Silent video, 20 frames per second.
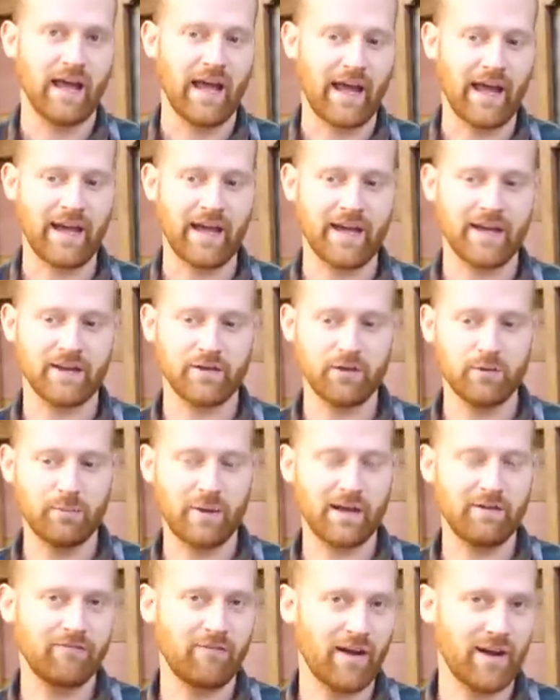And you
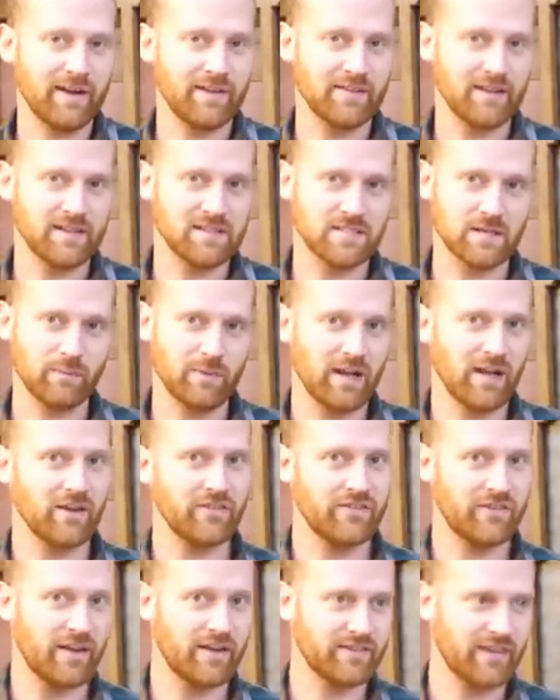may find that someone
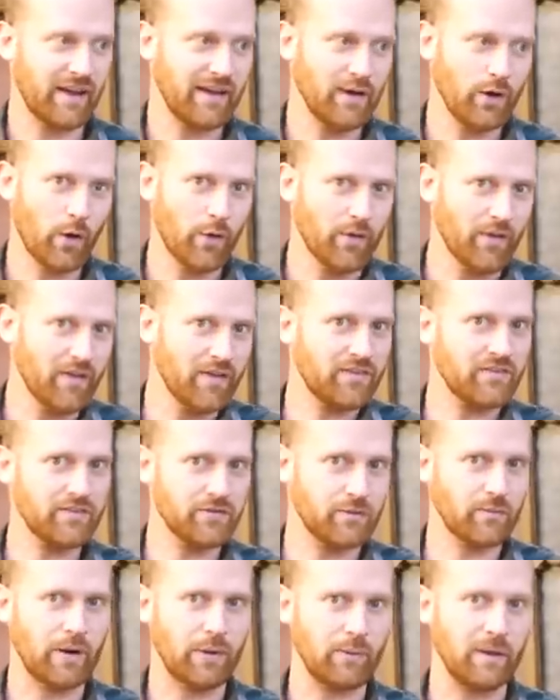else says, hey, no, no, this is
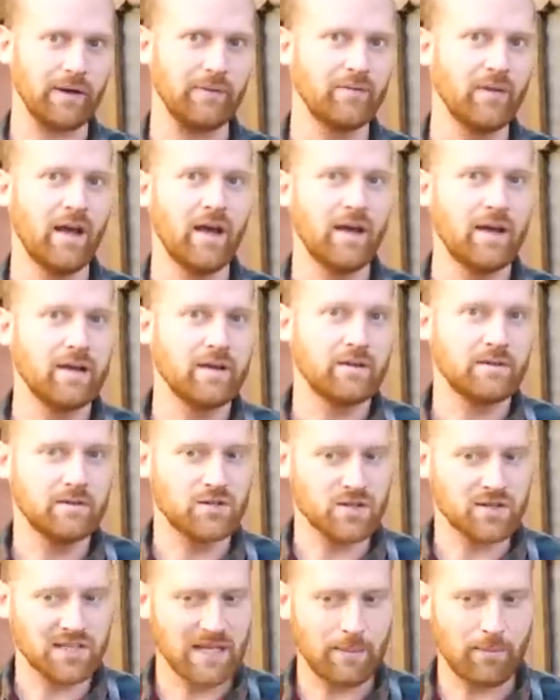the right way
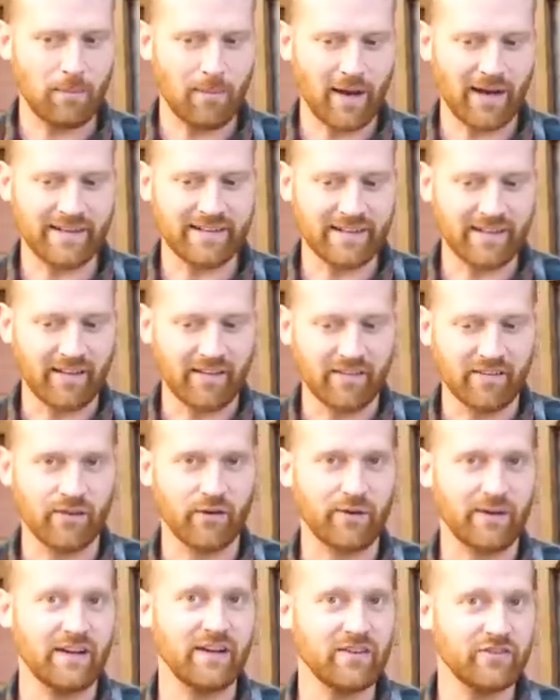just keep in mind
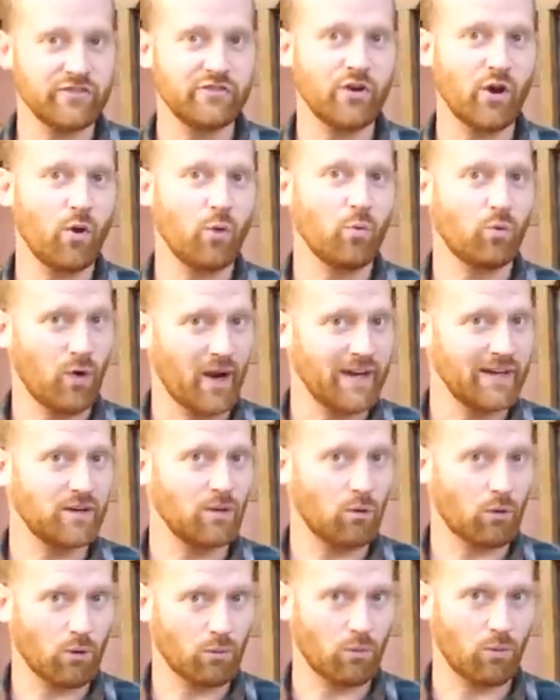there is no right
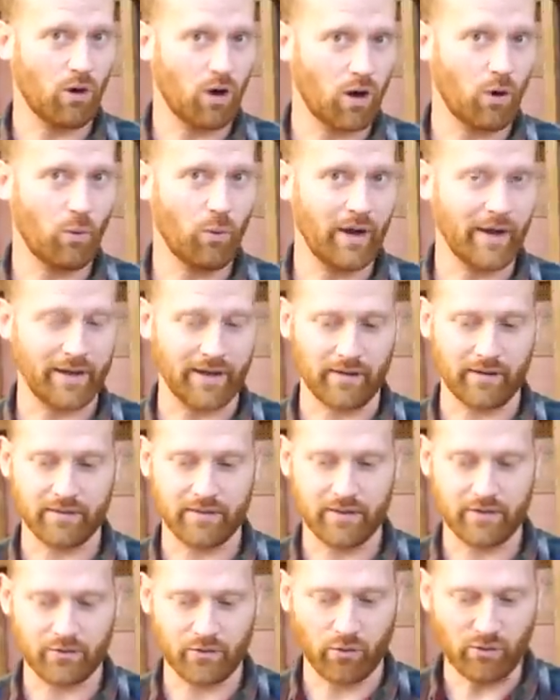or wrong way.
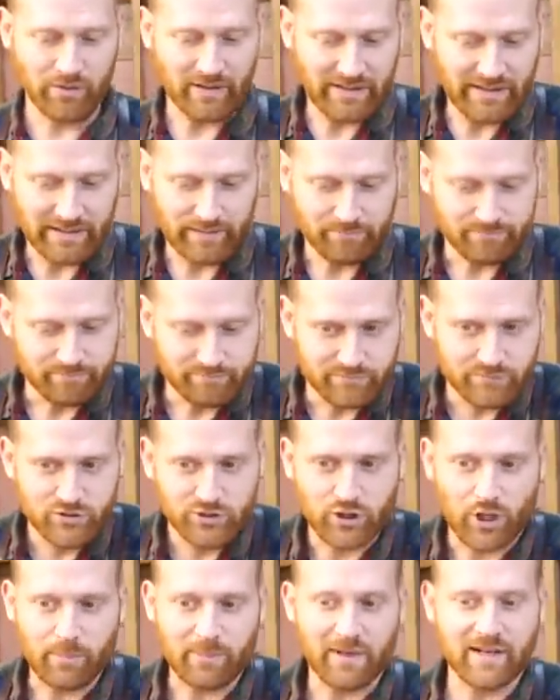There's only
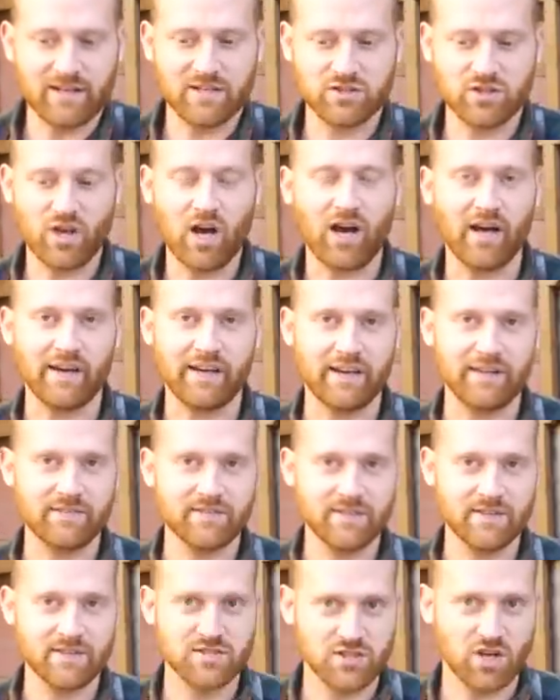sharpening a saw. And
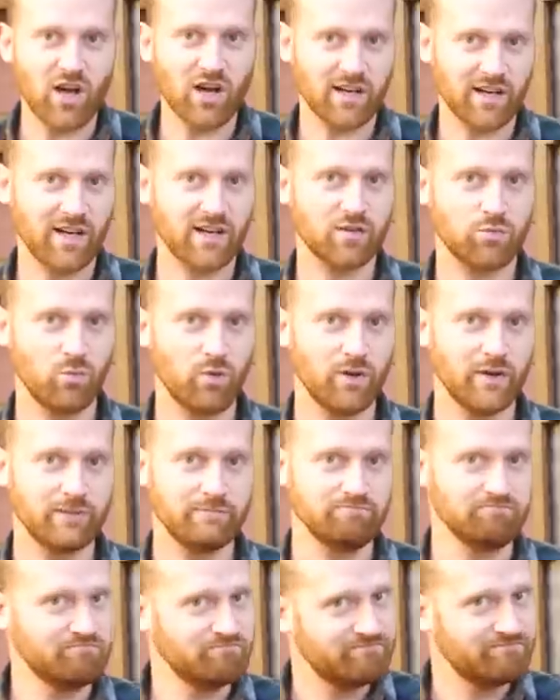if the saw cuts
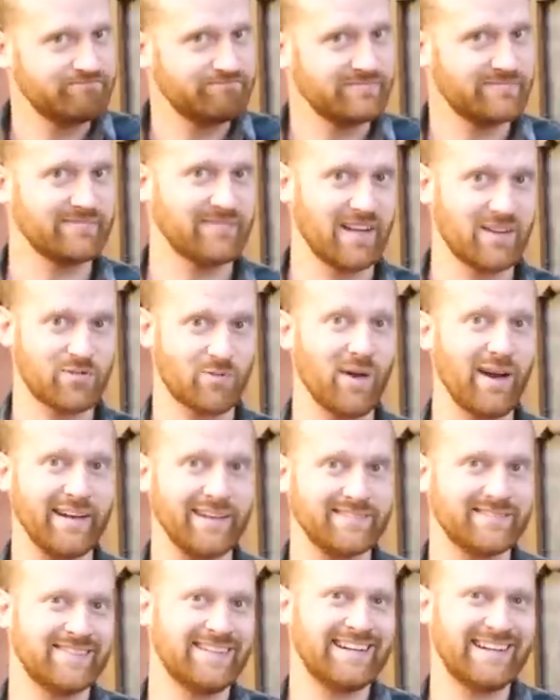wood, it's
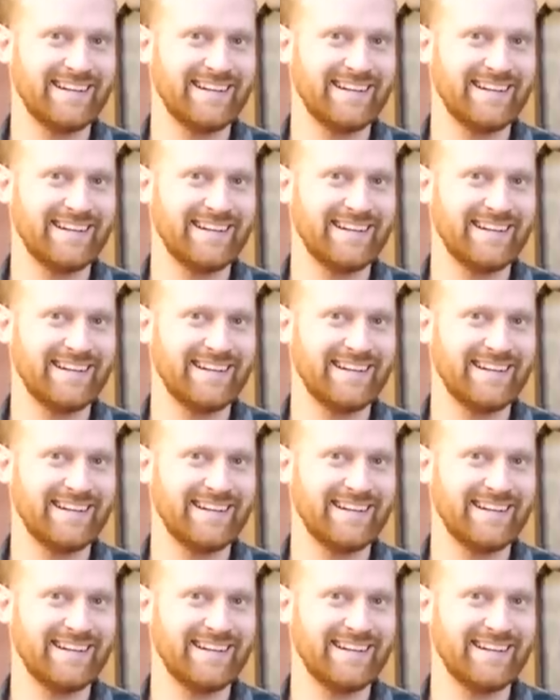right.